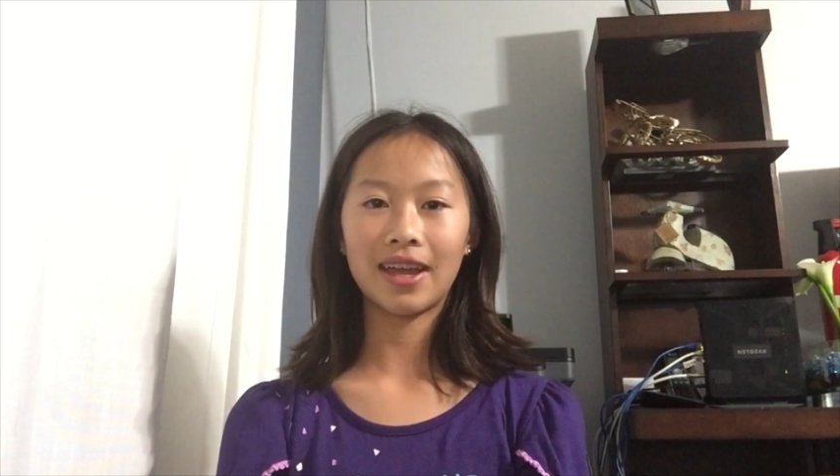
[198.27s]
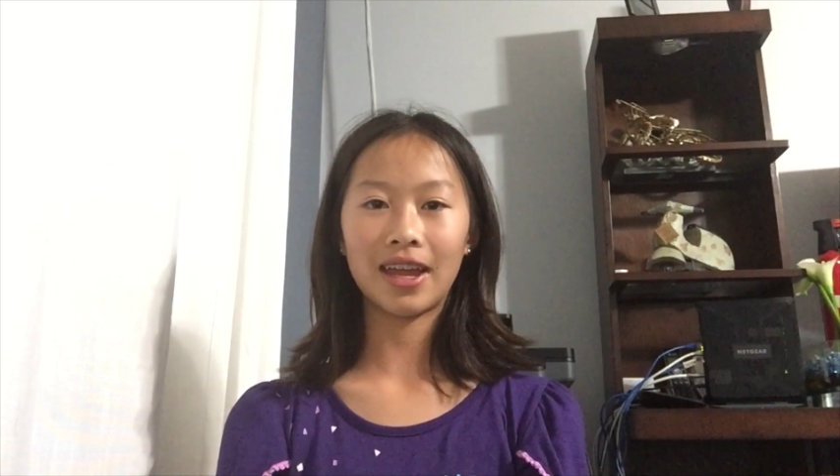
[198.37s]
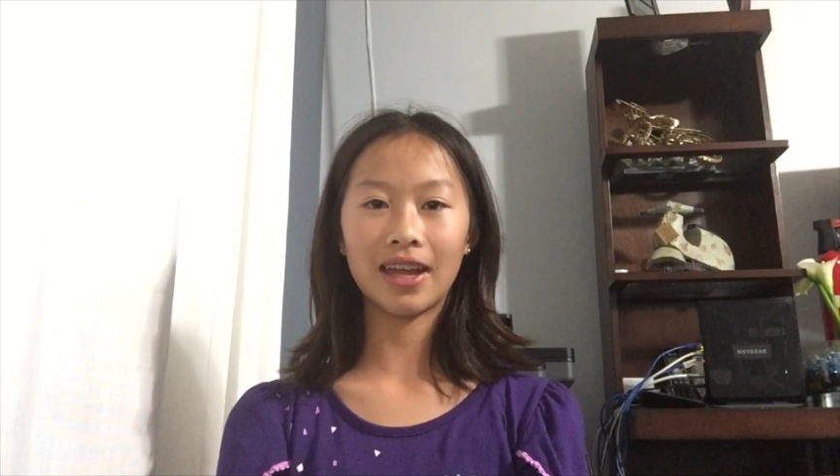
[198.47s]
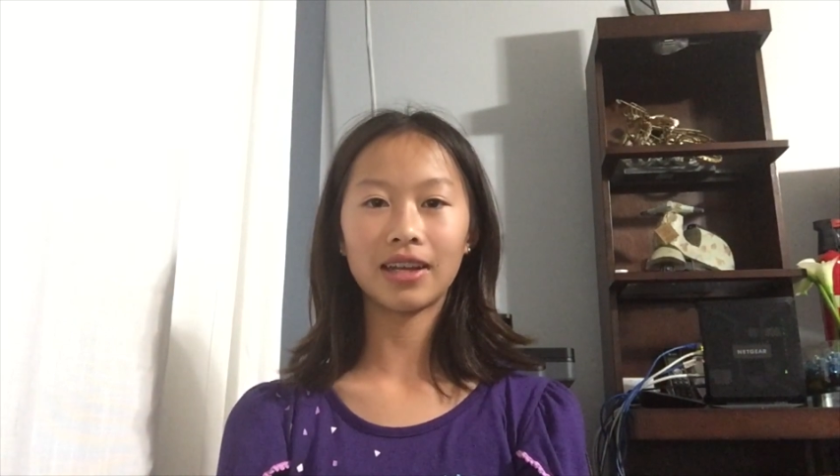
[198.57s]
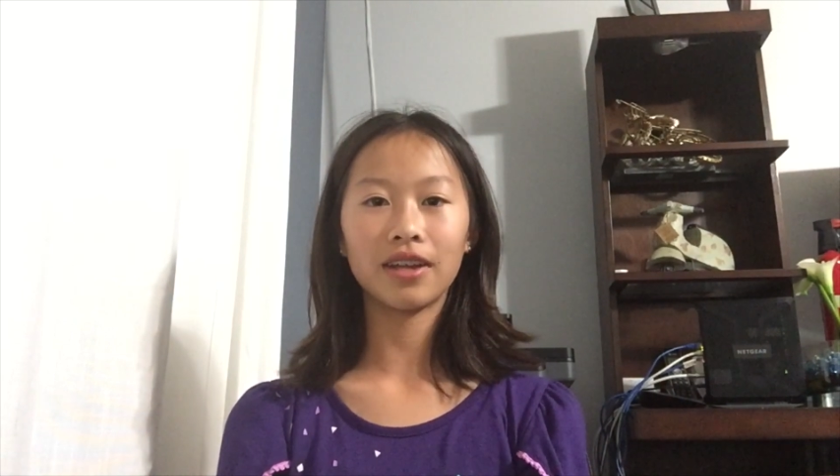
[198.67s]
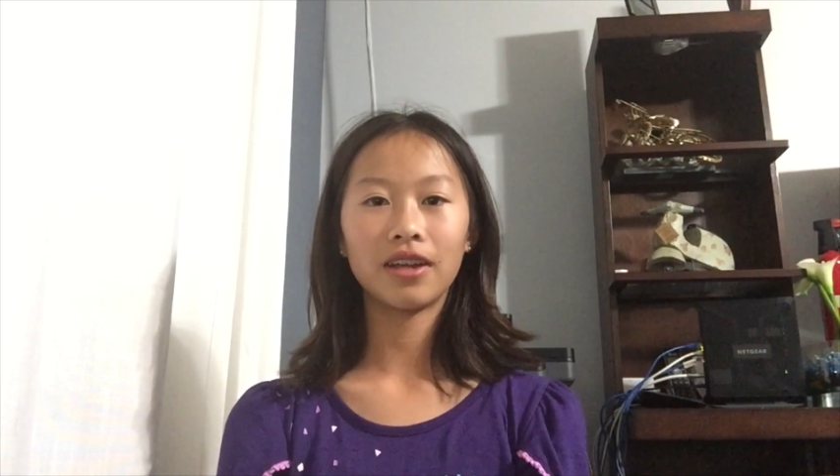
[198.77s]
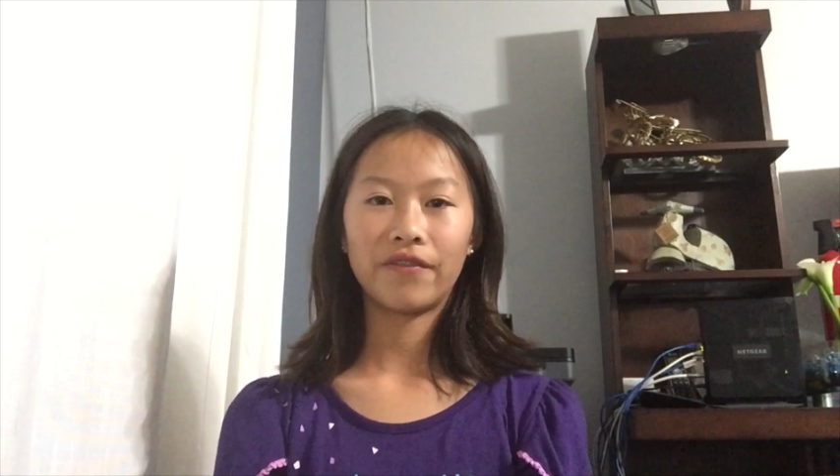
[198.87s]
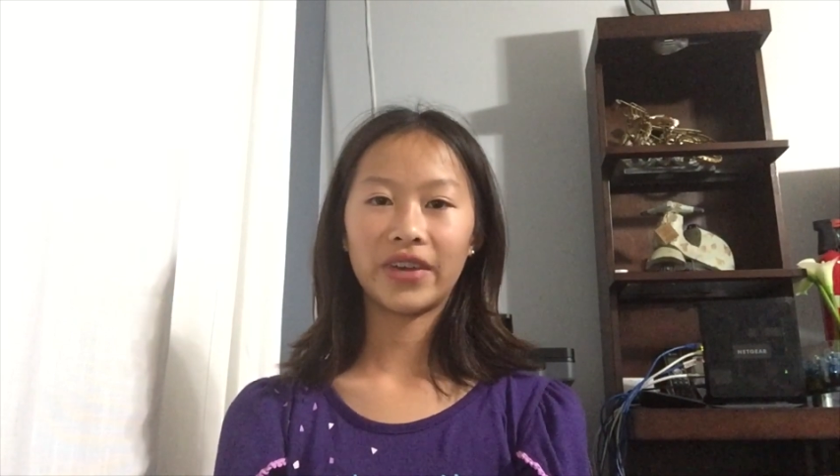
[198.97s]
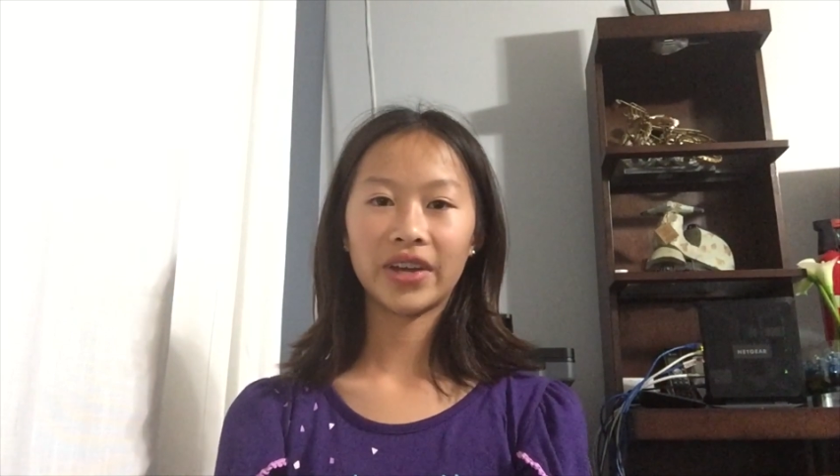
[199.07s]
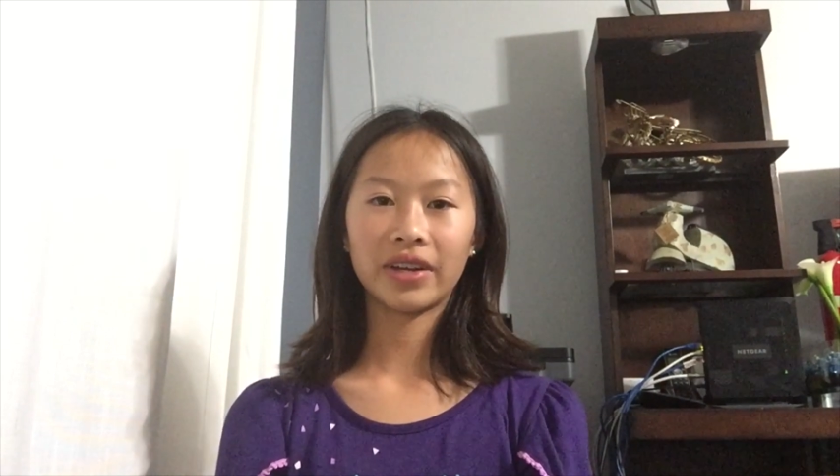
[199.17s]
and
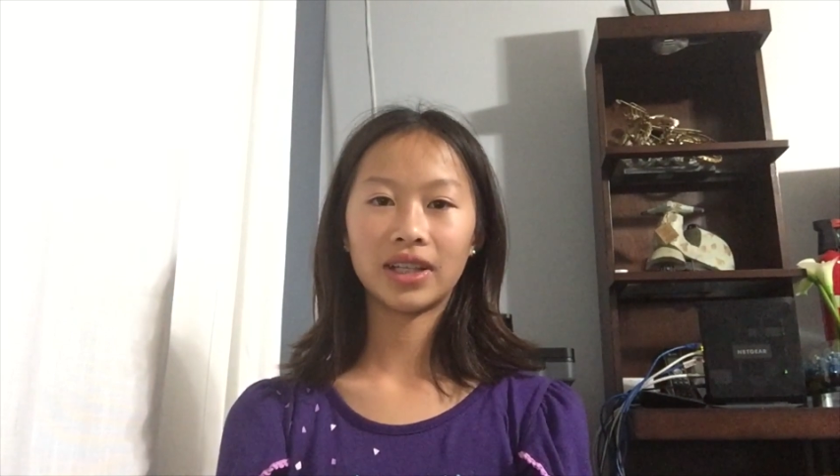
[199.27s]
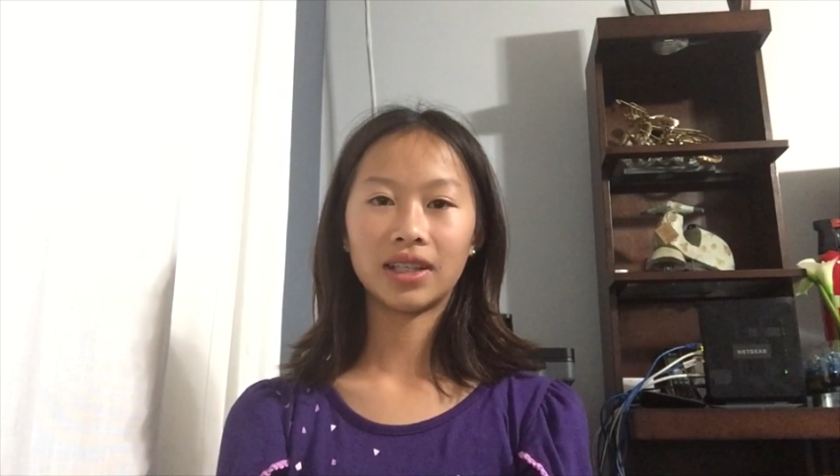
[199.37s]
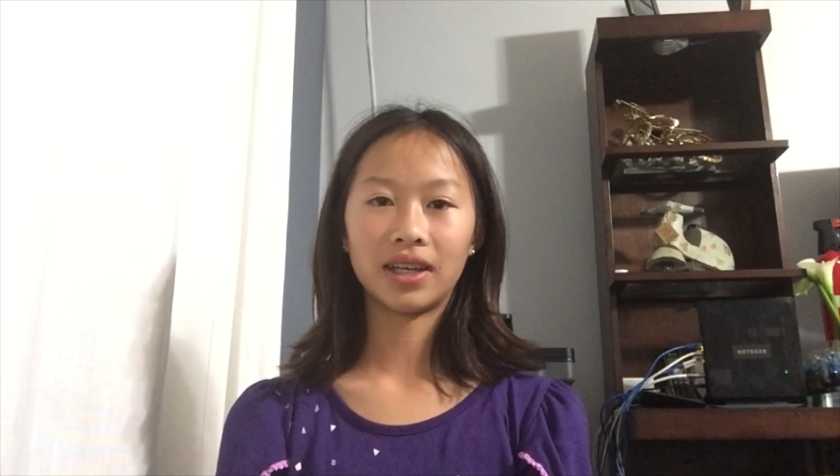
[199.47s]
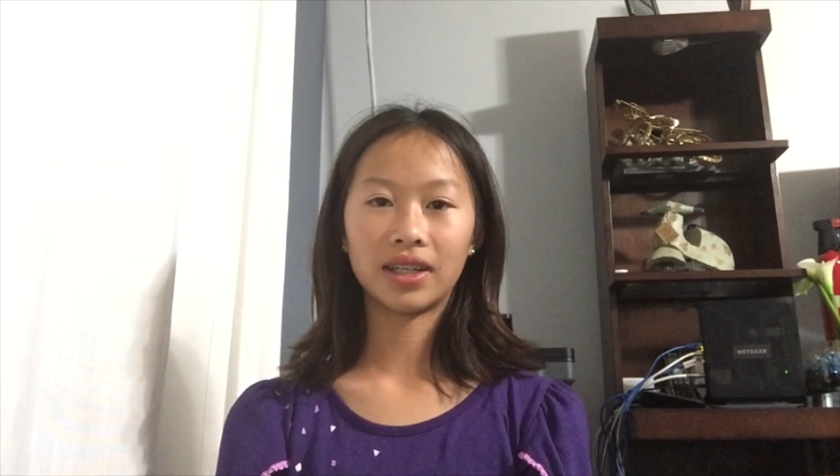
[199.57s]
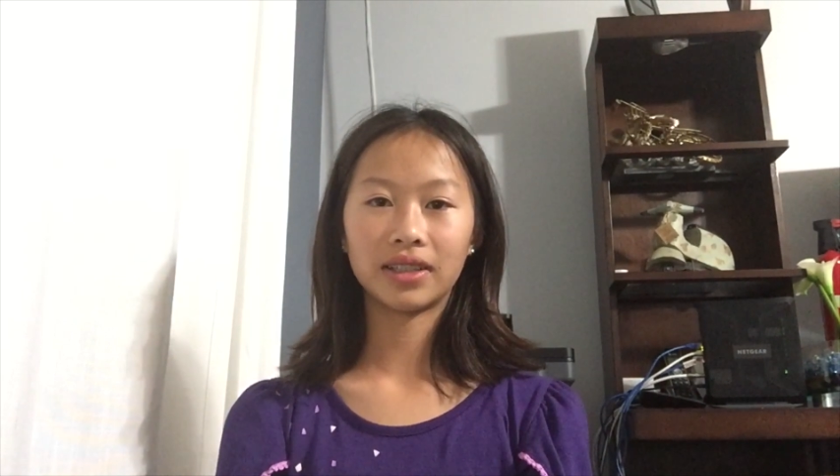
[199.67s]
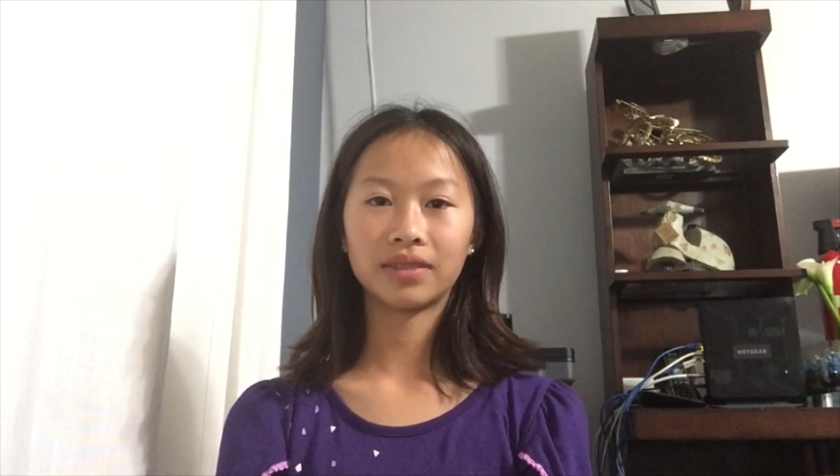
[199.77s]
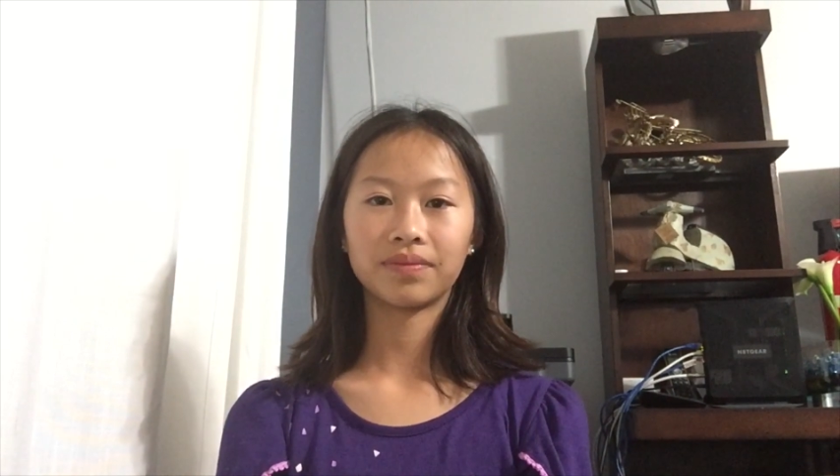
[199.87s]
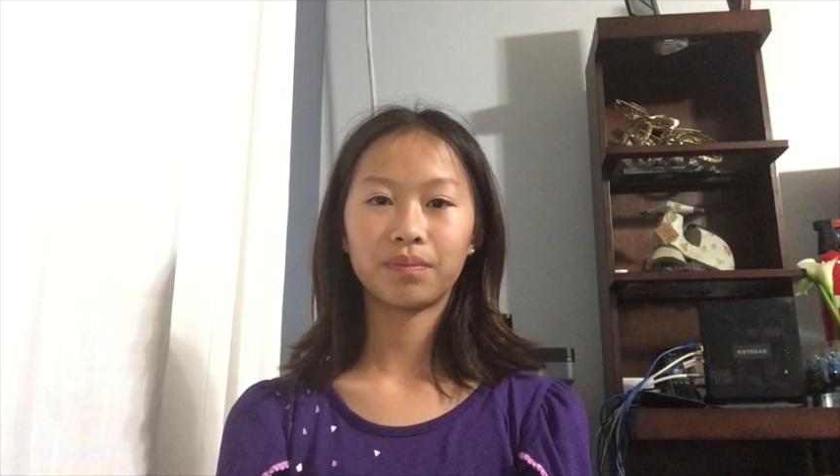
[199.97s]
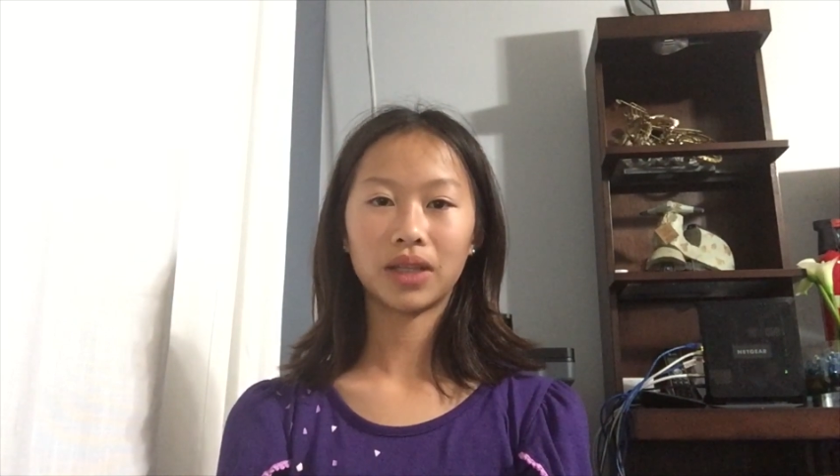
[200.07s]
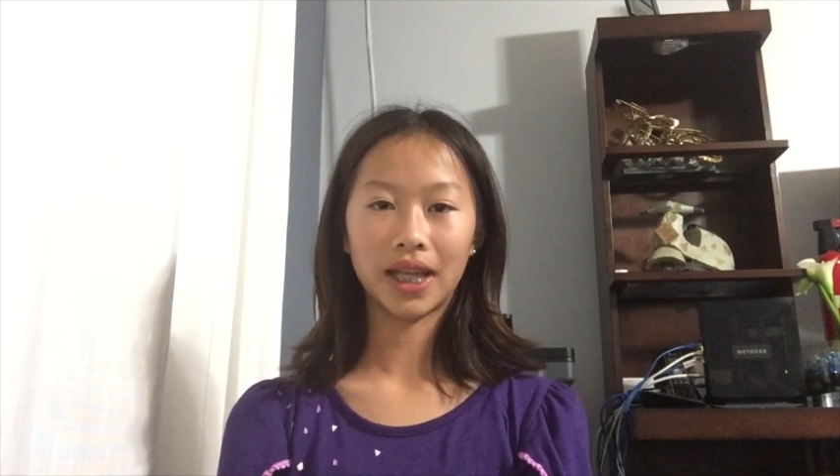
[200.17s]
Farallon
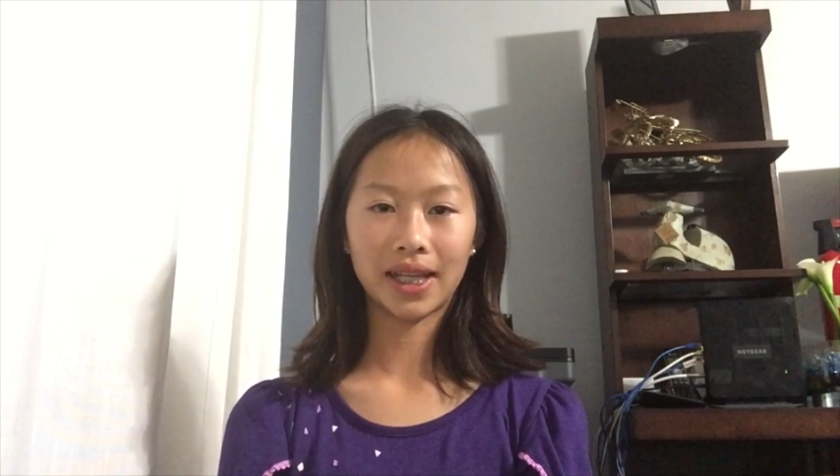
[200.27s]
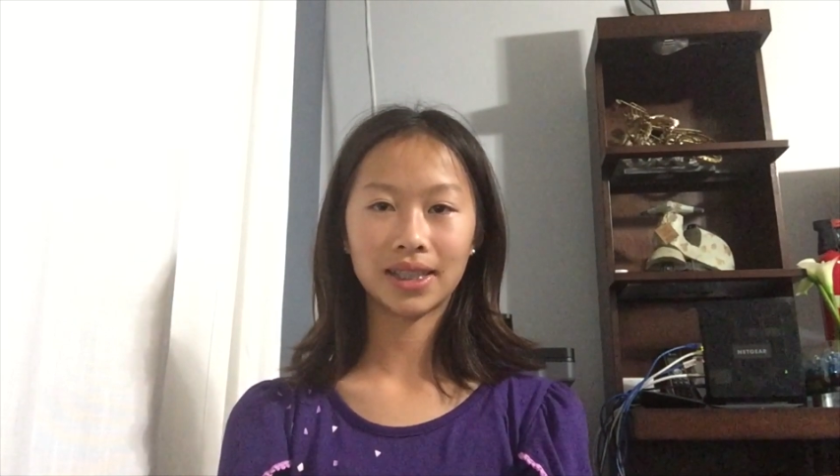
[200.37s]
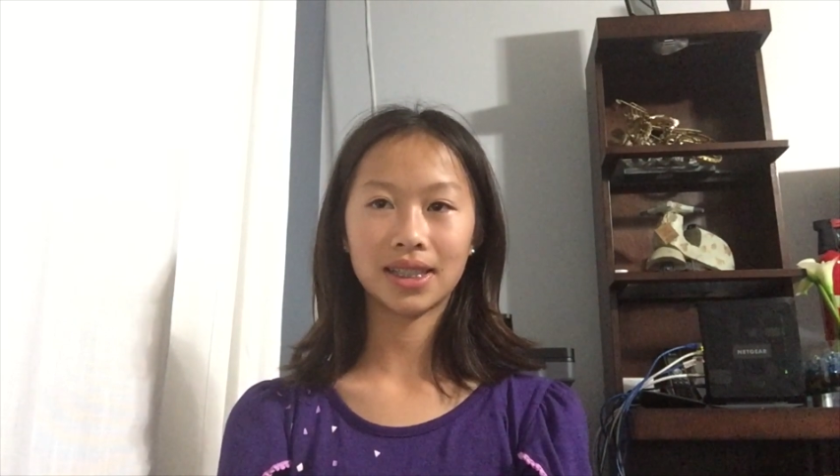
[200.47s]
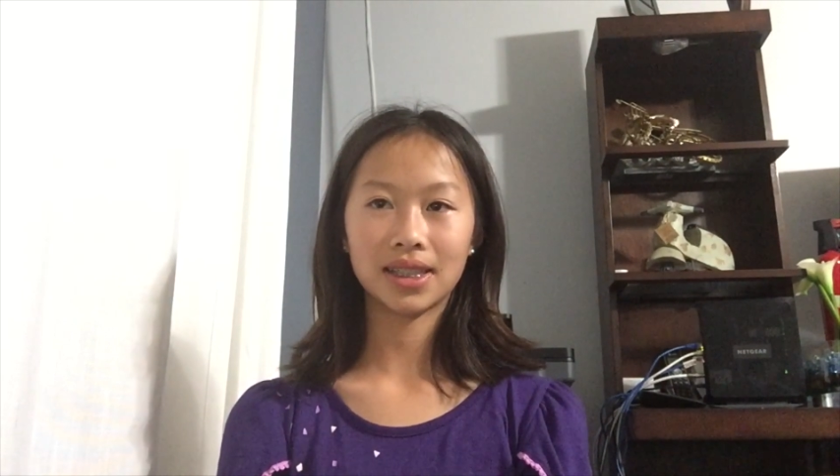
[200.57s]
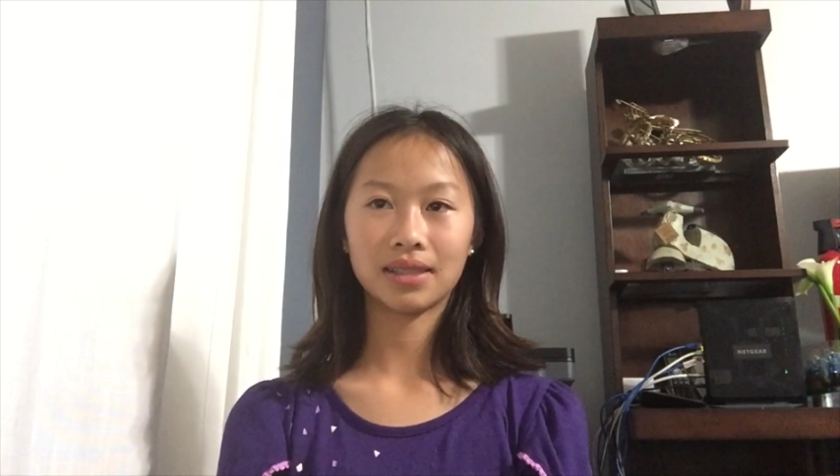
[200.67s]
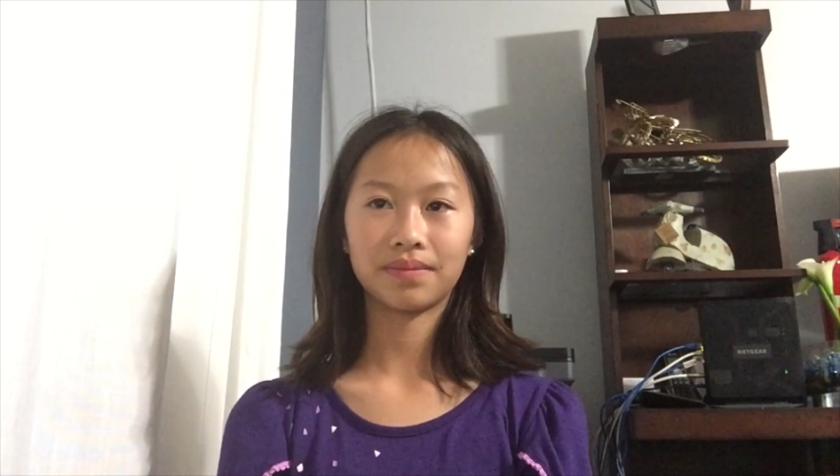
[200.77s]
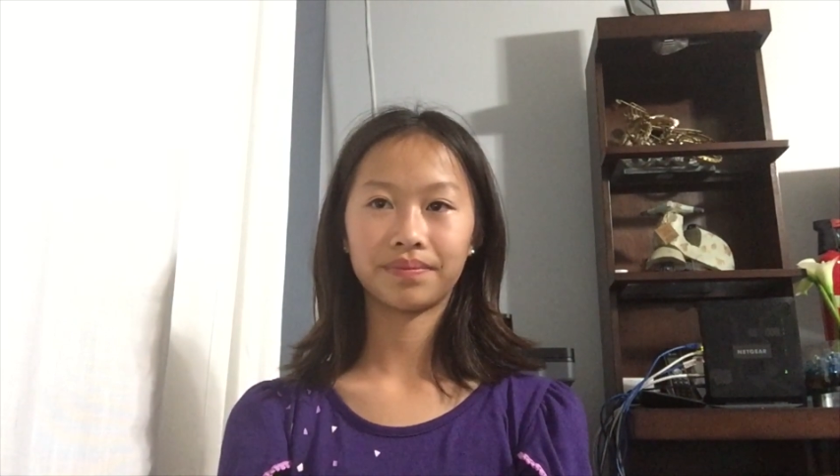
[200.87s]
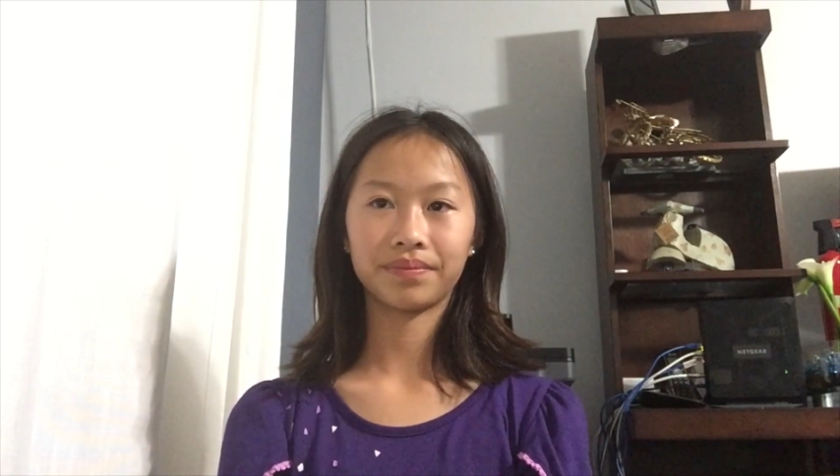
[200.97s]
plates.